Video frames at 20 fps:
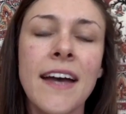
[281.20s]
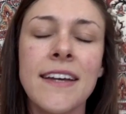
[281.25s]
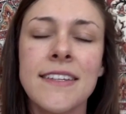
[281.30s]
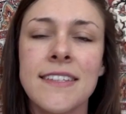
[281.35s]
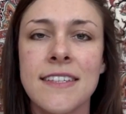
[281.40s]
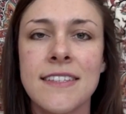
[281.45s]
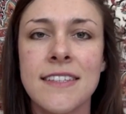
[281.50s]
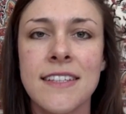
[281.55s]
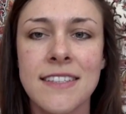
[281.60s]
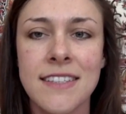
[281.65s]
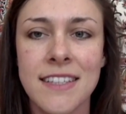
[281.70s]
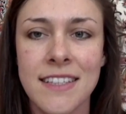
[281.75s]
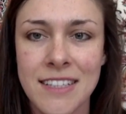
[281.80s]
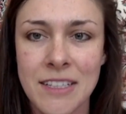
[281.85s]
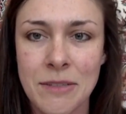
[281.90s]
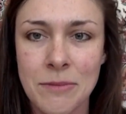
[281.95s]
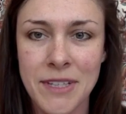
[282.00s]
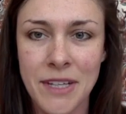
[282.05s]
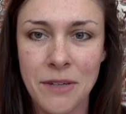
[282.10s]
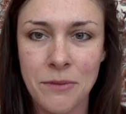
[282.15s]
access the
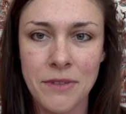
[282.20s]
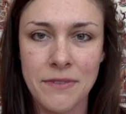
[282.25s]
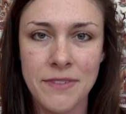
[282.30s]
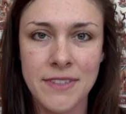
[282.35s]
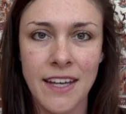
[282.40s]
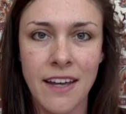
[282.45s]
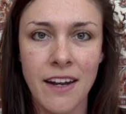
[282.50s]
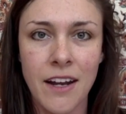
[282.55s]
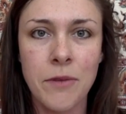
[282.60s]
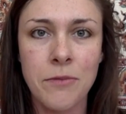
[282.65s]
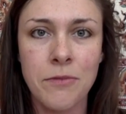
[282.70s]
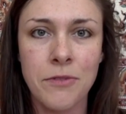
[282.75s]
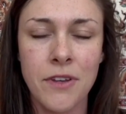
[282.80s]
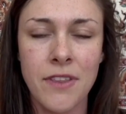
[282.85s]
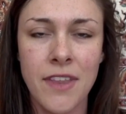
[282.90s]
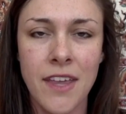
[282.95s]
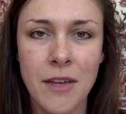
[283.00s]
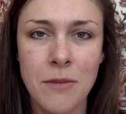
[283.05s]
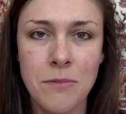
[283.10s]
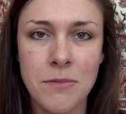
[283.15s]
systems that we've set
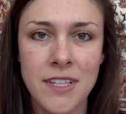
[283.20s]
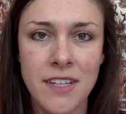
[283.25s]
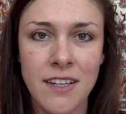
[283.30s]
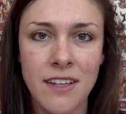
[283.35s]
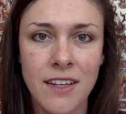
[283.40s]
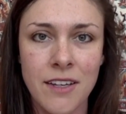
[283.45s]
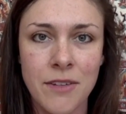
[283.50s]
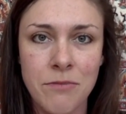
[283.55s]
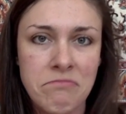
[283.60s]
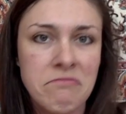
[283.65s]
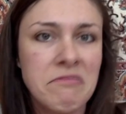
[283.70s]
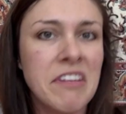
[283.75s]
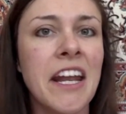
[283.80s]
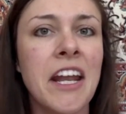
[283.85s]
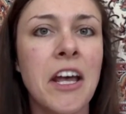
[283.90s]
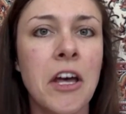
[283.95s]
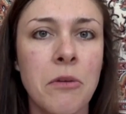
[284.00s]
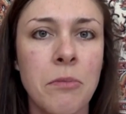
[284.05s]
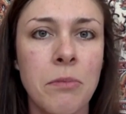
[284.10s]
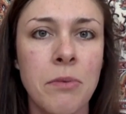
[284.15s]
up for them to
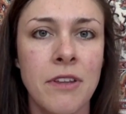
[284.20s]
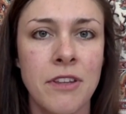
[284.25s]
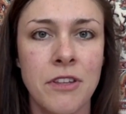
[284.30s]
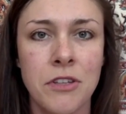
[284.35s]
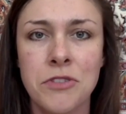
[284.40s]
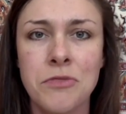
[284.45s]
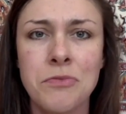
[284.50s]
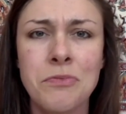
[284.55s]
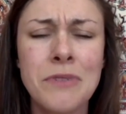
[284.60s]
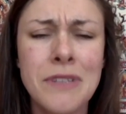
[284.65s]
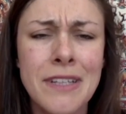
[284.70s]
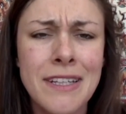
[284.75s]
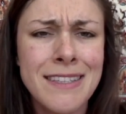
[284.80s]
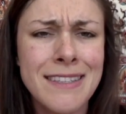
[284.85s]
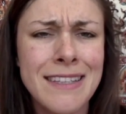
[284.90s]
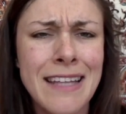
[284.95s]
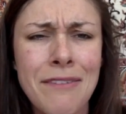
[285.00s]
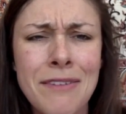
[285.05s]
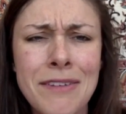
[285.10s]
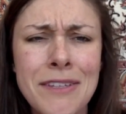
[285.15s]
get help.
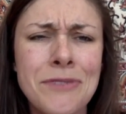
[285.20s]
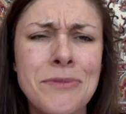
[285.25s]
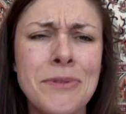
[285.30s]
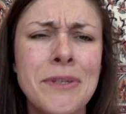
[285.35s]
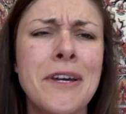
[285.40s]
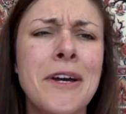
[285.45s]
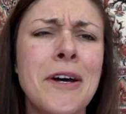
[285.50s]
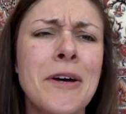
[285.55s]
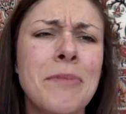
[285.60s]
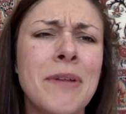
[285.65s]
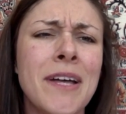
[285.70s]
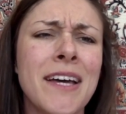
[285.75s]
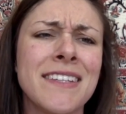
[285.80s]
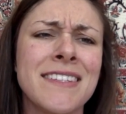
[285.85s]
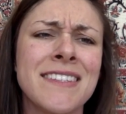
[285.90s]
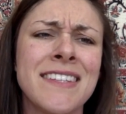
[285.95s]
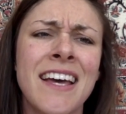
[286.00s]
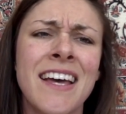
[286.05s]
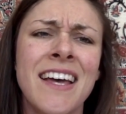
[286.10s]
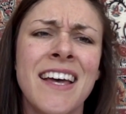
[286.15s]
Everything's really
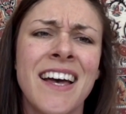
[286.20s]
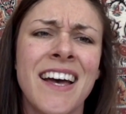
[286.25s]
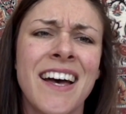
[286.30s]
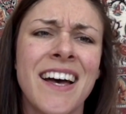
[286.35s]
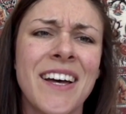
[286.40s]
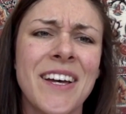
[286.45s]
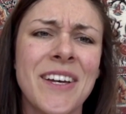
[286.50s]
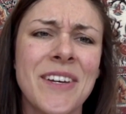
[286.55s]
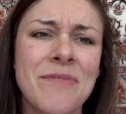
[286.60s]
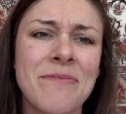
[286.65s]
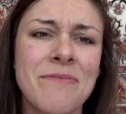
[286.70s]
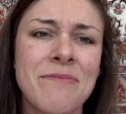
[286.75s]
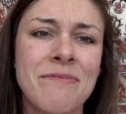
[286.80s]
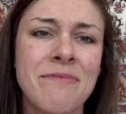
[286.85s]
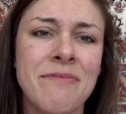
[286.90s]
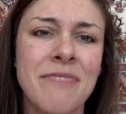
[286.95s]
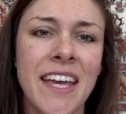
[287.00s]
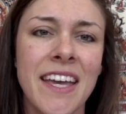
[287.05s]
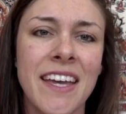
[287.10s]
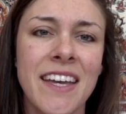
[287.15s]
complex.
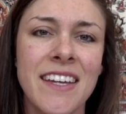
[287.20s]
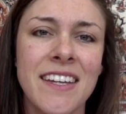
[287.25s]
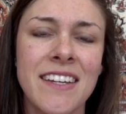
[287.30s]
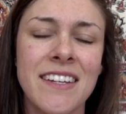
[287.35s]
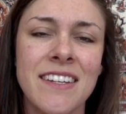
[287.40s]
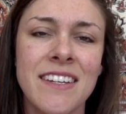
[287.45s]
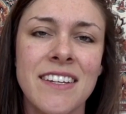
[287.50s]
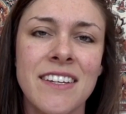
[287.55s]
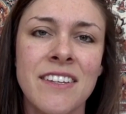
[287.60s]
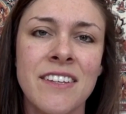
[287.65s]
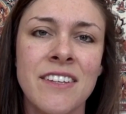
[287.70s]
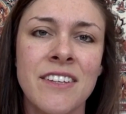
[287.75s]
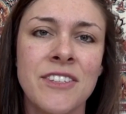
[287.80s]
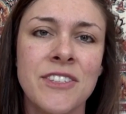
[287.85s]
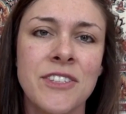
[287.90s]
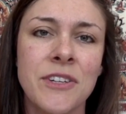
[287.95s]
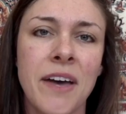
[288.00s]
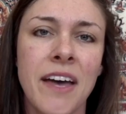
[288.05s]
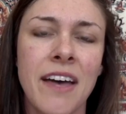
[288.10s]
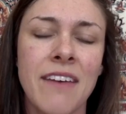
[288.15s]
And
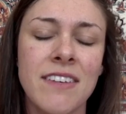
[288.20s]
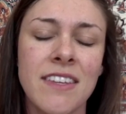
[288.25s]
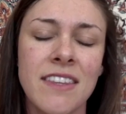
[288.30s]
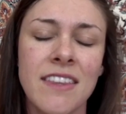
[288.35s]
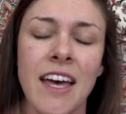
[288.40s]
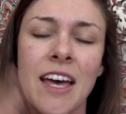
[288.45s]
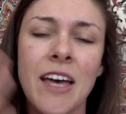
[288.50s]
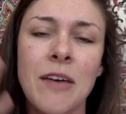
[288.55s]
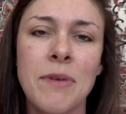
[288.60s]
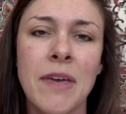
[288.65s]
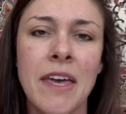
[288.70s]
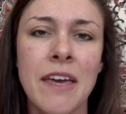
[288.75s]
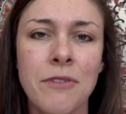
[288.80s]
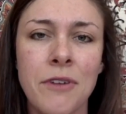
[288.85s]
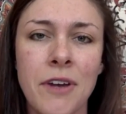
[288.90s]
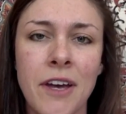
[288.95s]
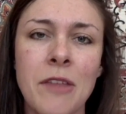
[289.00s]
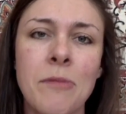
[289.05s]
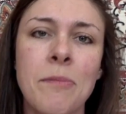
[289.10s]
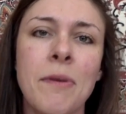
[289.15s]
so having that
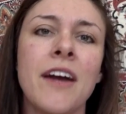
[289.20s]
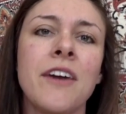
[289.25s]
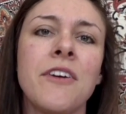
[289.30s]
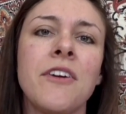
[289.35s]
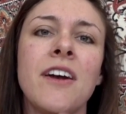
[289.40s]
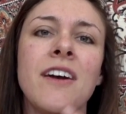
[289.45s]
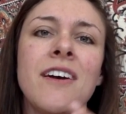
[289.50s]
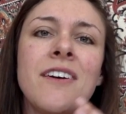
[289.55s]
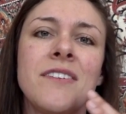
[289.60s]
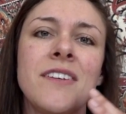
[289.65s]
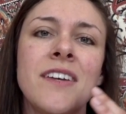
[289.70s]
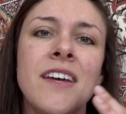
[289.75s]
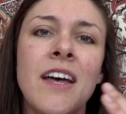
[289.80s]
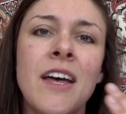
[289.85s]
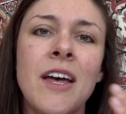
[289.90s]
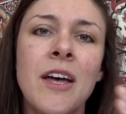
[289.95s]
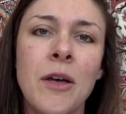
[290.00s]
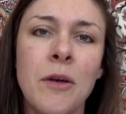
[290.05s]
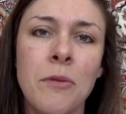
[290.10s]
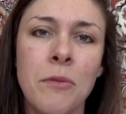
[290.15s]
behavioral health
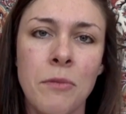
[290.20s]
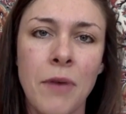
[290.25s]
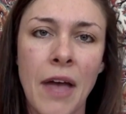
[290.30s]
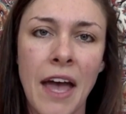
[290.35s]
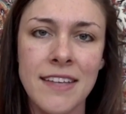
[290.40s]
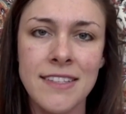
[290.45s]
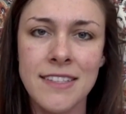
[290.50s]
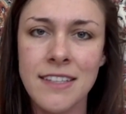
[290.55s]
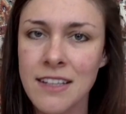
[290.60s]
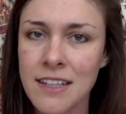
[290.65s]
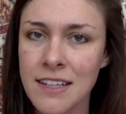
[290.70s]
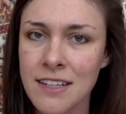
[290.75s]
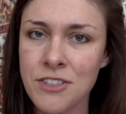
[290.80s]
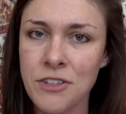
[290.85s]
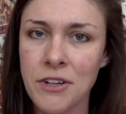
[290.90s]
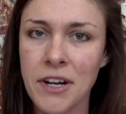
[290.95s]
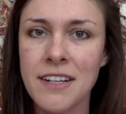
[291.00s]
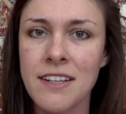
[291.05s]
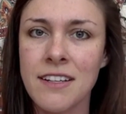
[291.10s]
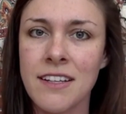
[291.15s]
background as a
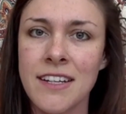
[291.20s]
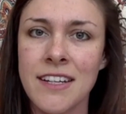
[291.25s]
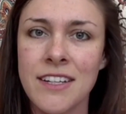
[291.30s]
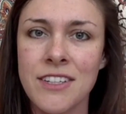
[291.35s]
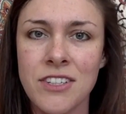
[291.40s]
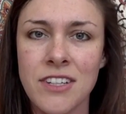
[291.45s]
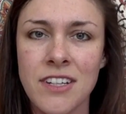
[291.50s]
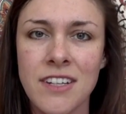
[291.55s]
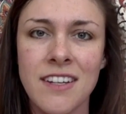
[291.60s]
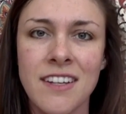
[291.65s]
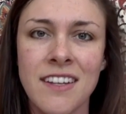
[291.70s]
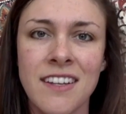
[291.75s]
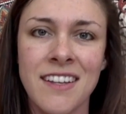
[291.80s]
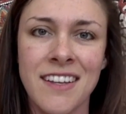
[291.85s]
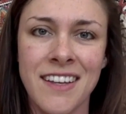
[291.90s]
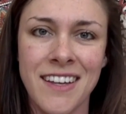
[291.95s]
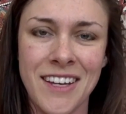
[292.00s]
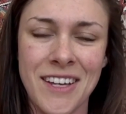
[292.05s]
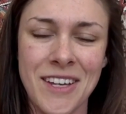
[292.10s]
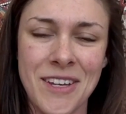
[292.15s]
direct clinician,
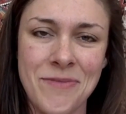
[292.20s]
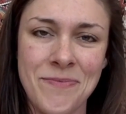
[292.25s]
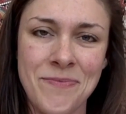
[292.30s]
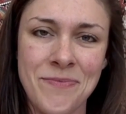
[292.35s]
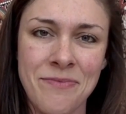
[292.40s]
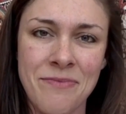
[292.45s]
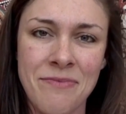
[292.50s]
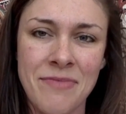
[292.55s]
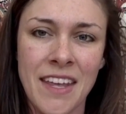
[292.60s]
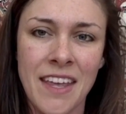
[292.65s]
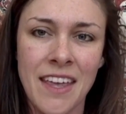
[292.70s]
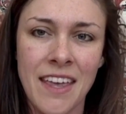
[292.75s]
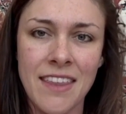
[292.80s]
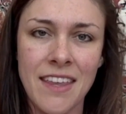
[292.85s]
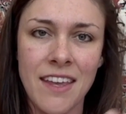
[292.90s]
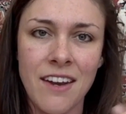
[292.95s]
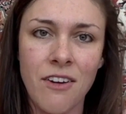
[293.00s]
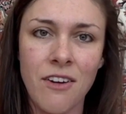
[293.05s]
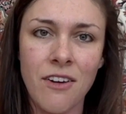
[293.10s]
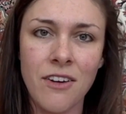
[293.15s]
and
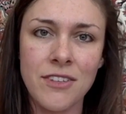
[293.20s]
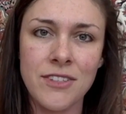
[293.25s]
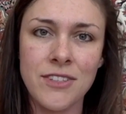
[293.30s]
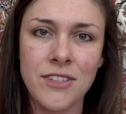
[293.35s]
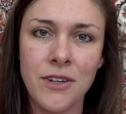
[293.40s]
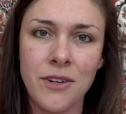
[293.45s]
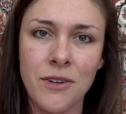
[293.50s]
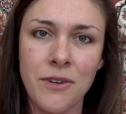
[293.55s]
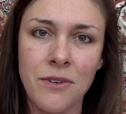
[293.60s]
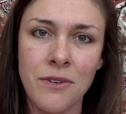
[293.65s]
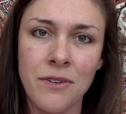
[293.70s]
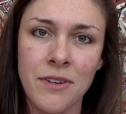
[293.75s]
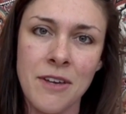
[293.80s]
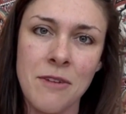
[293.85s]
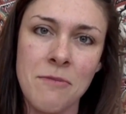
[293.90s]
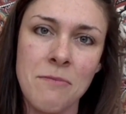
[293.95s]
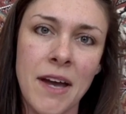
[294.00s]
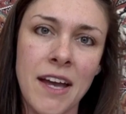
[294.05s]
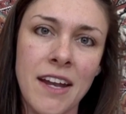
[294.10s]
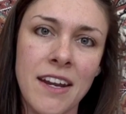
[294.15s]
then also
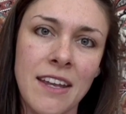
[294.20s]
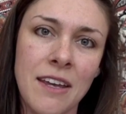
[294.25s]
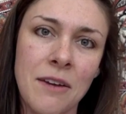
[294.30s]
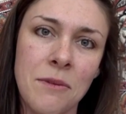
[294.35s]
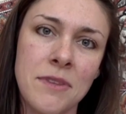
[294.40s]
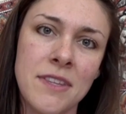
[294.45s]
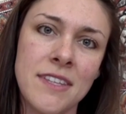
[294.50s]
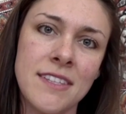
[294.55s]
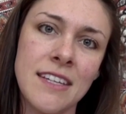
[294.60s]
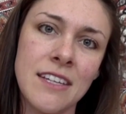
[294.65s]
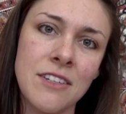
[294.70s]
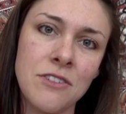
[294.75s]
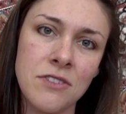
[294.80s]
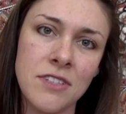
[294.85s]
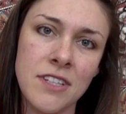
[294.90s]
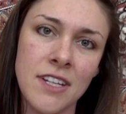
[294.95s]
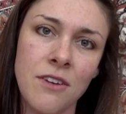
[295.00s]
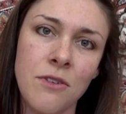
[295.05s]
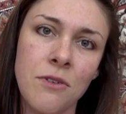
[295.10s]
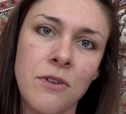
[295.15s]
combining it with this
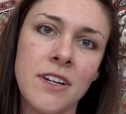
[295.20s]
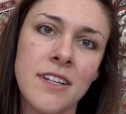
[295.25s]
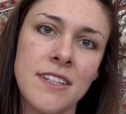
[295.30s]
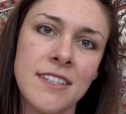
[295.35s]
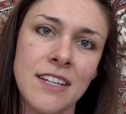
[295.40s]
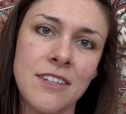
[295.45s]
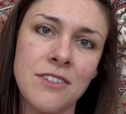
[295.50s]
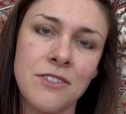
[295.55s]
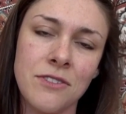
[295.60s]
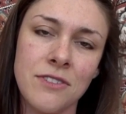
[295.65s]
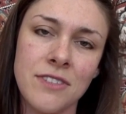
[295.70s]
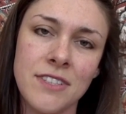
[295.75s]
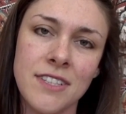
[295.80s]
interest in organizational